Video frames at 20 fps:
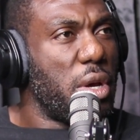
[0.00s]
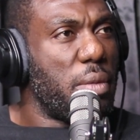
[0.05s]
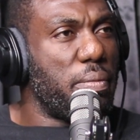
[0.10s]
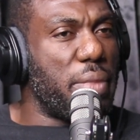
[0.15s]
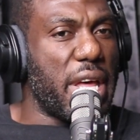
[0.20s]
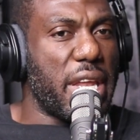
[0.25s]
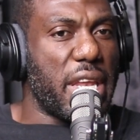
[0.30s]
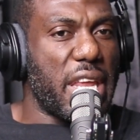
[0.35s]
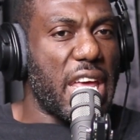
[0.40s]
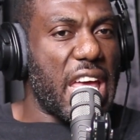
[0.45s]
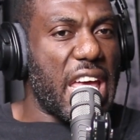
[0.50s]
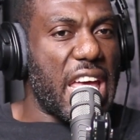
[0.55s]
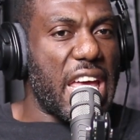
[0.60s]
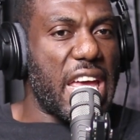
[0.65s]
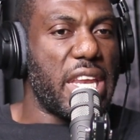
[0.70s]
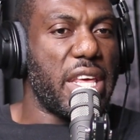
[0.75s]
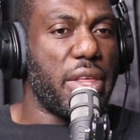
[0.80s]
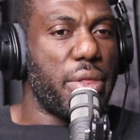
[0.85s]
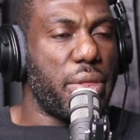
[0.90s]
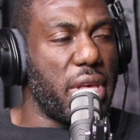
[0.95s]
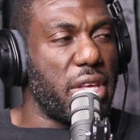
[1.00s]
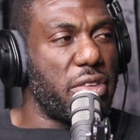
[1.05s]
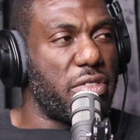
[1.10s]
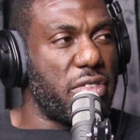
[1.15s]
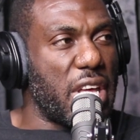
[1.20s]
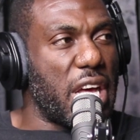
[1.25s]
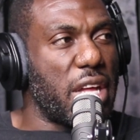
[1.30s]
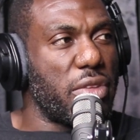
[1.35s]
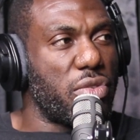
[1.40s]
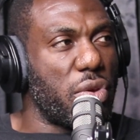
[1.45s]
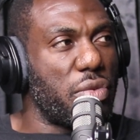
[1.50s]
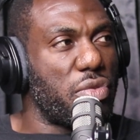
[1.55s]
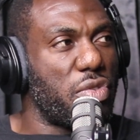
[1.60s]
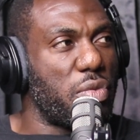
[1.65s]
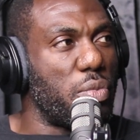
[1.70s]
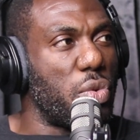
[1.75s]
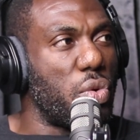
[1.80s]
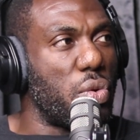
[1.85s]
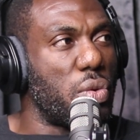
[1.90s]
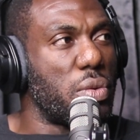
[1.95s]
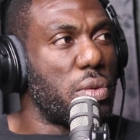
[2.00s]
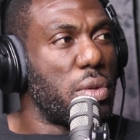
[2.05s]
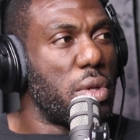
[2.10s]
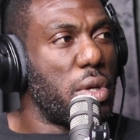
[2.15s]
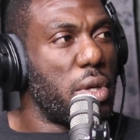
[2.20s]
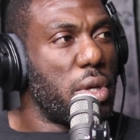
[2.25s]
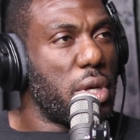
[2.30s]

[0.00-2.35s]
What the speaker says: But anything starts off small.